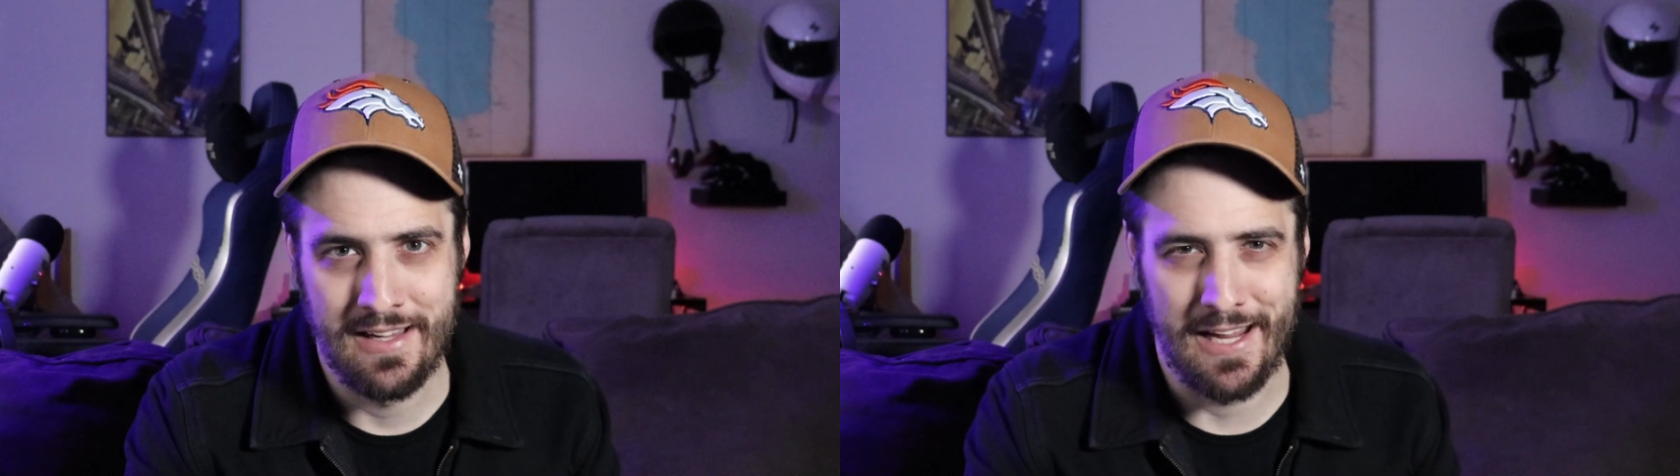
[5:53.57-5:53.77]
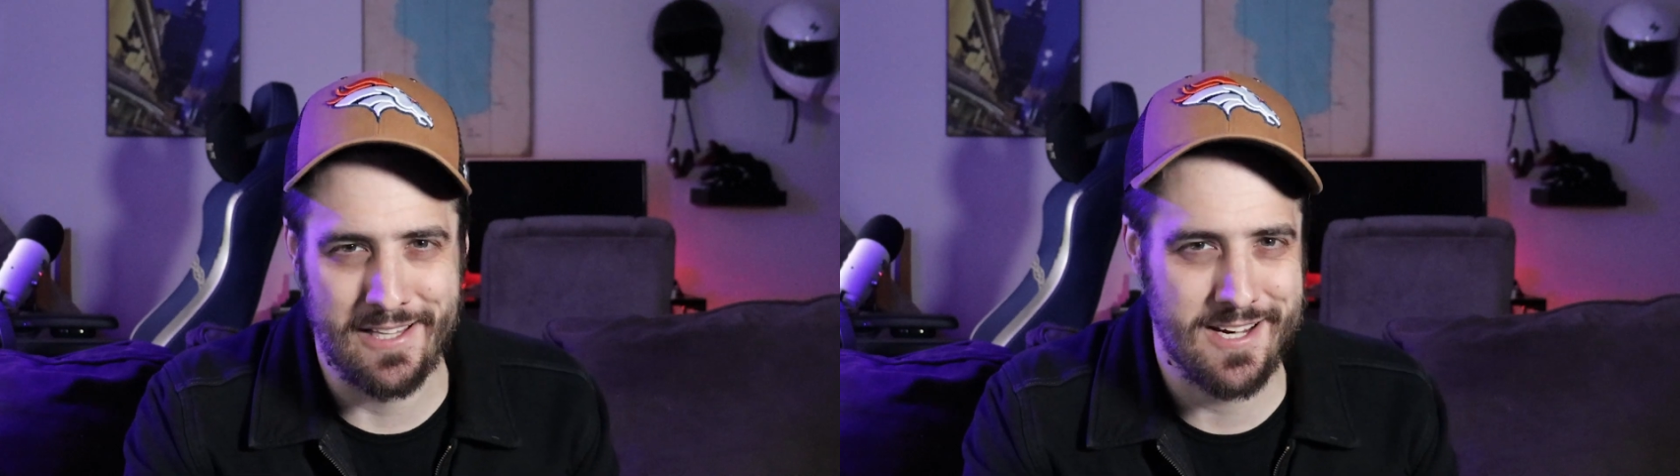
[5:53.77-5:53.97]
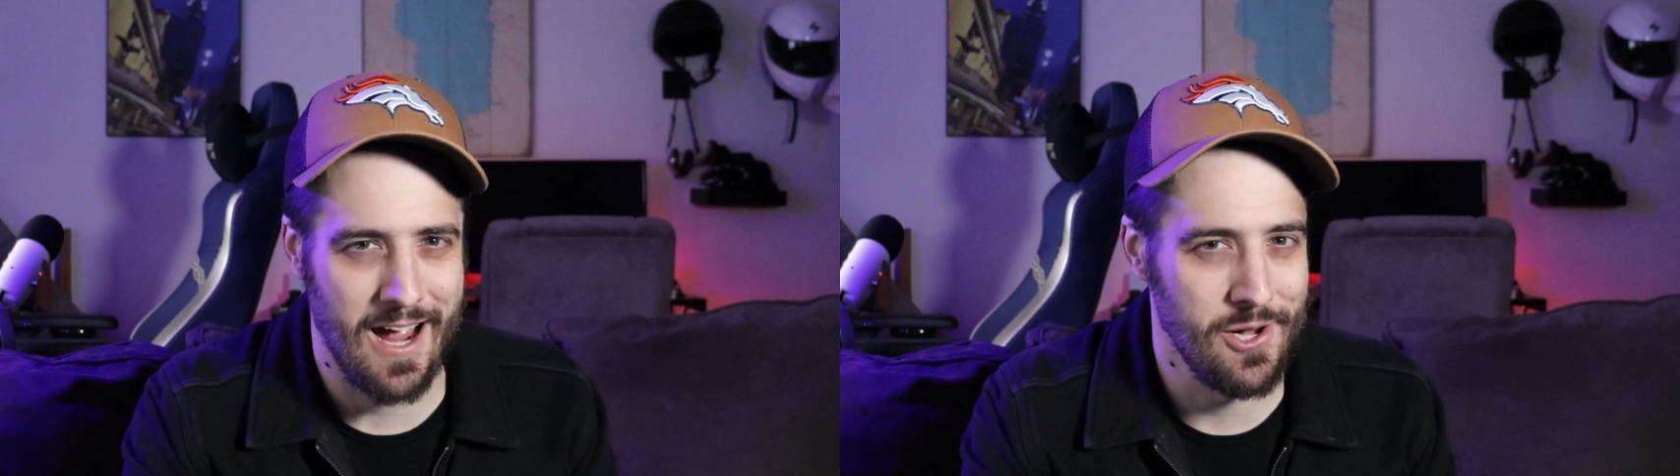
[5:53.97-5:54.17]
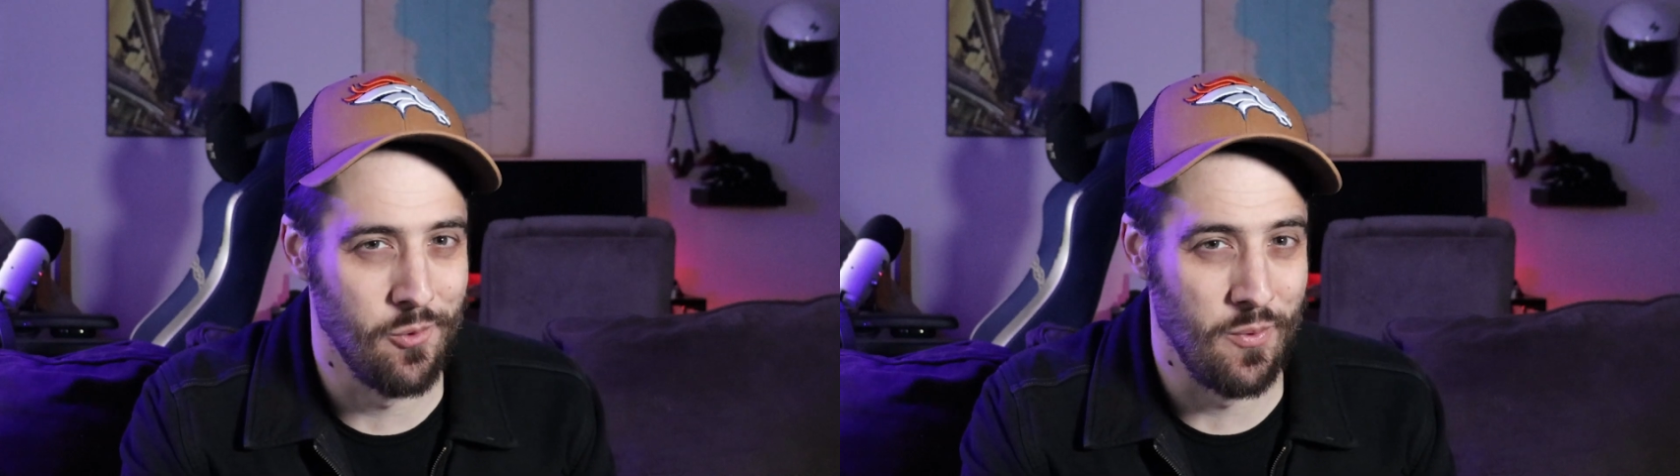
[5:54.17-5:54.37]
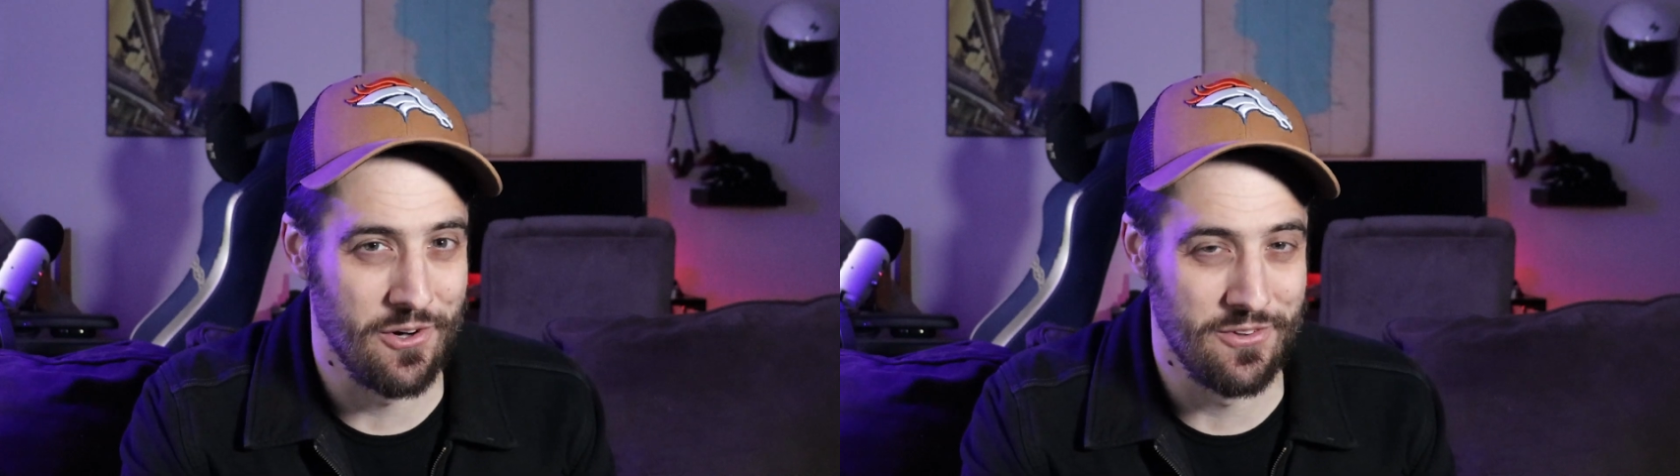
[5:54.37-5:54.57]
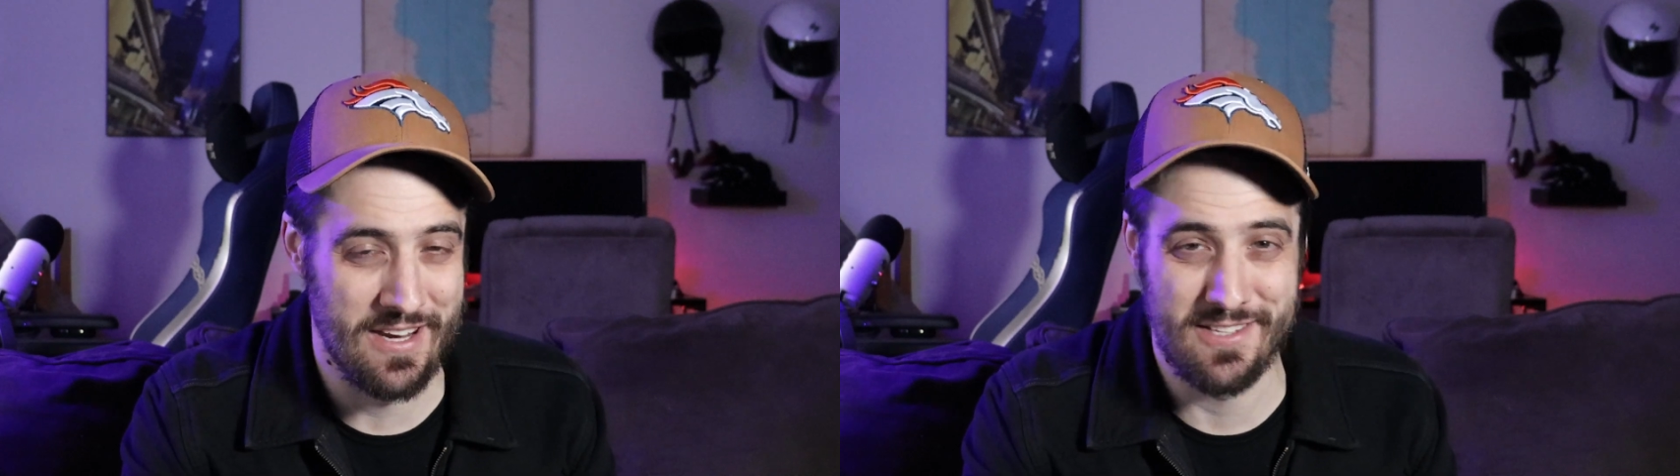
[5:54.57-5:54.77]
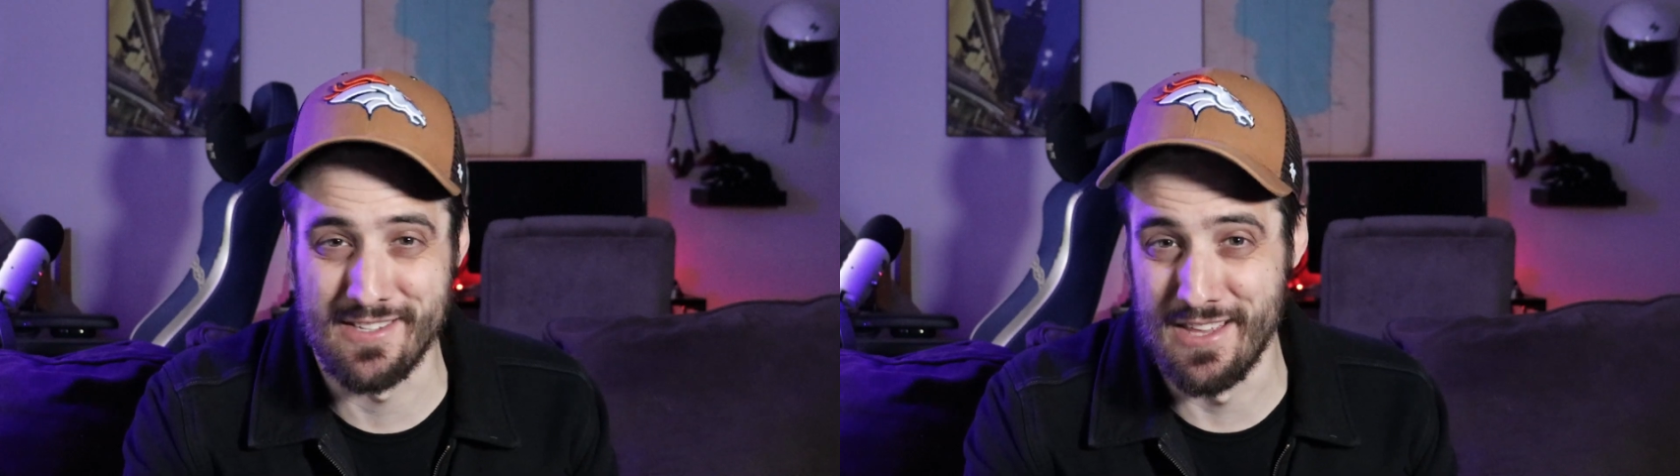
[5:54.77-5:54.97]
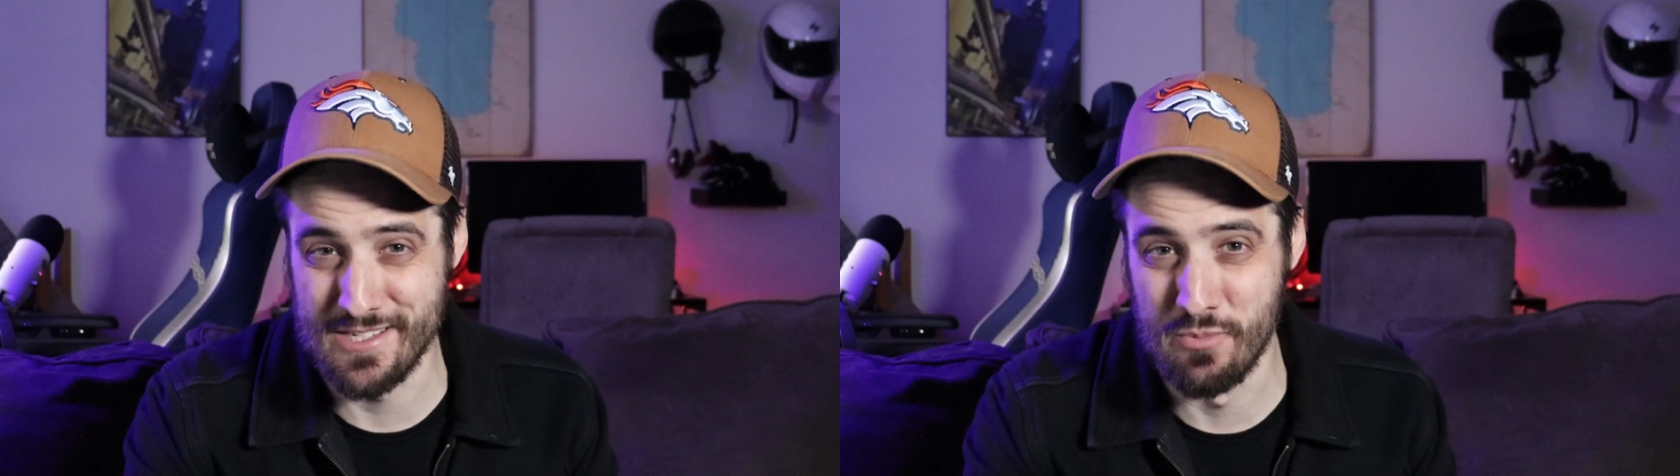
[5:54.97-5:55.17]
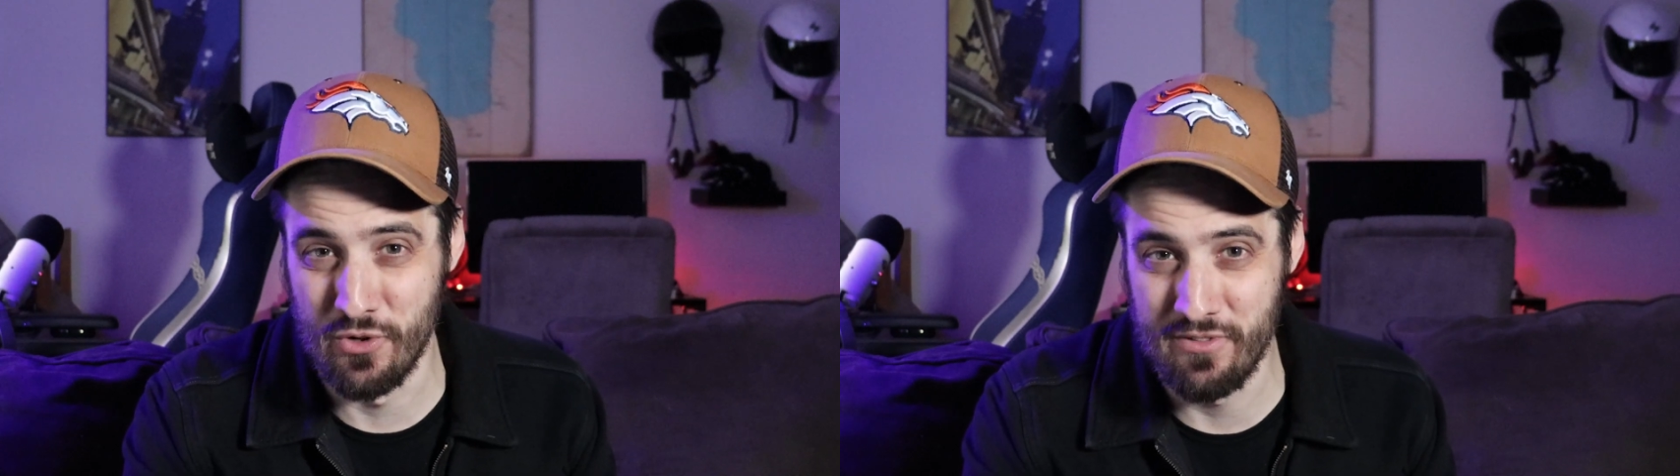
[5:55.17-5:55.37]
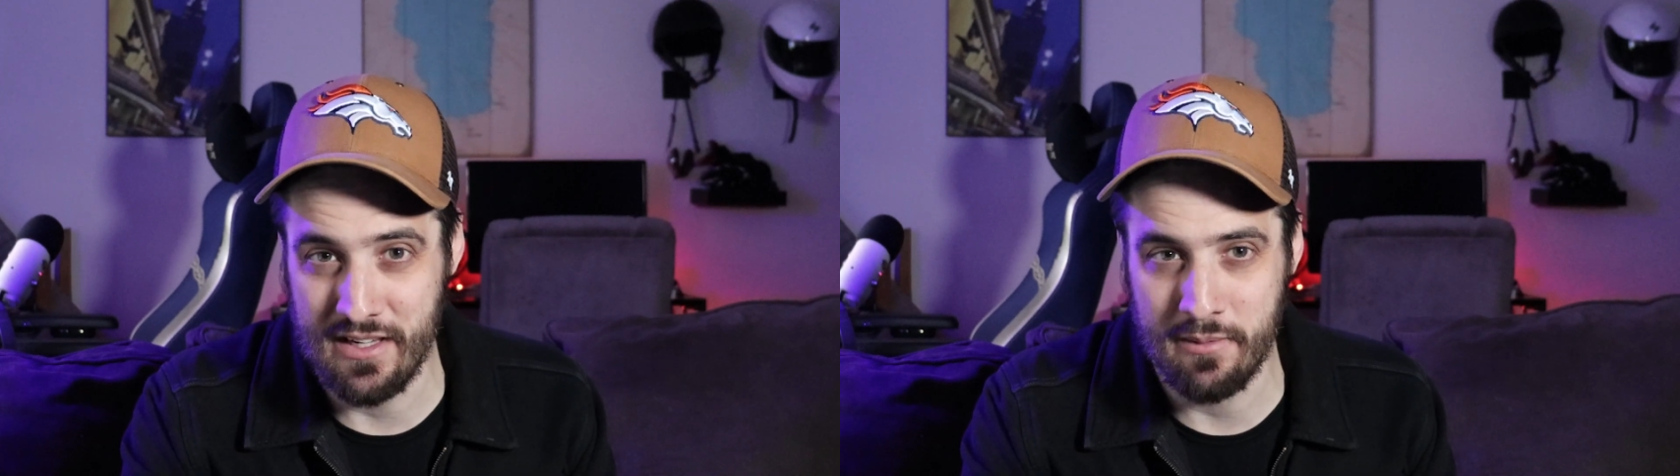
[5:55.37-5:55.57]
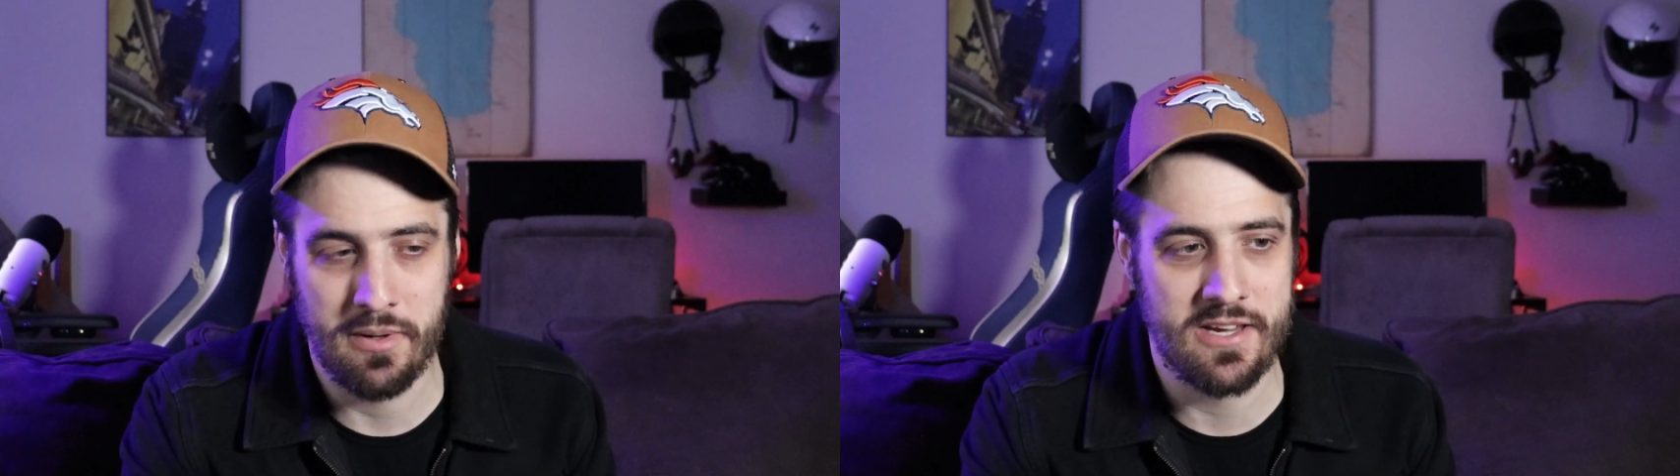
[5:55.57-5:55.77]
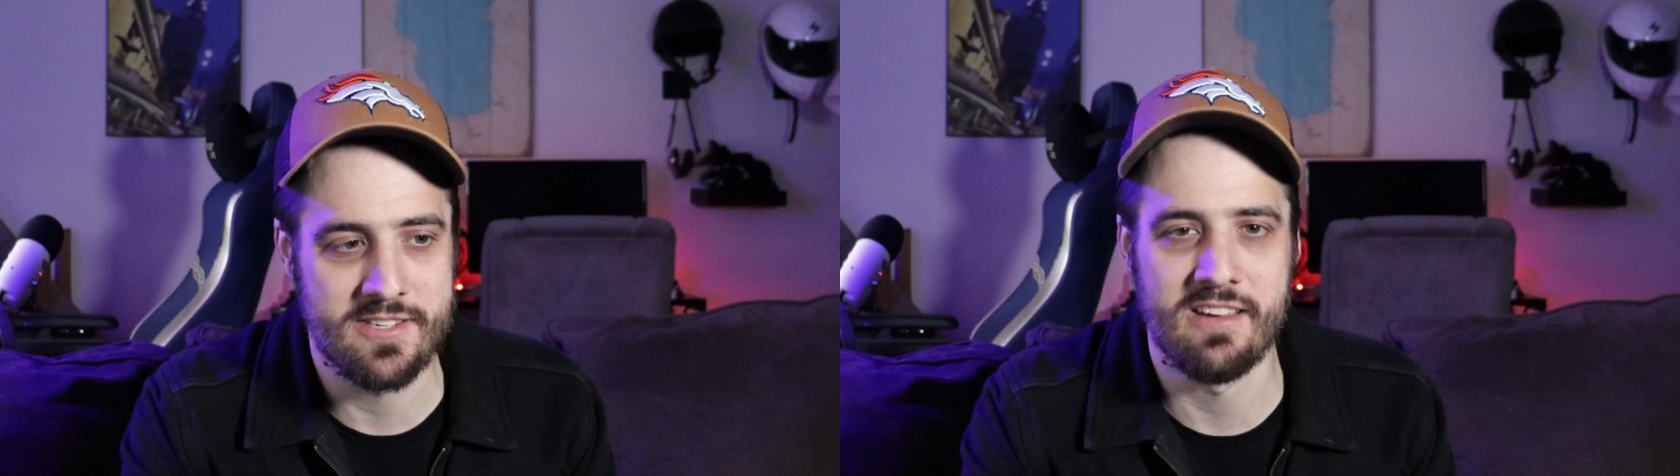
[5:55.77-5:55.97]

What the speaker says: It's kind of weird that it's this movie because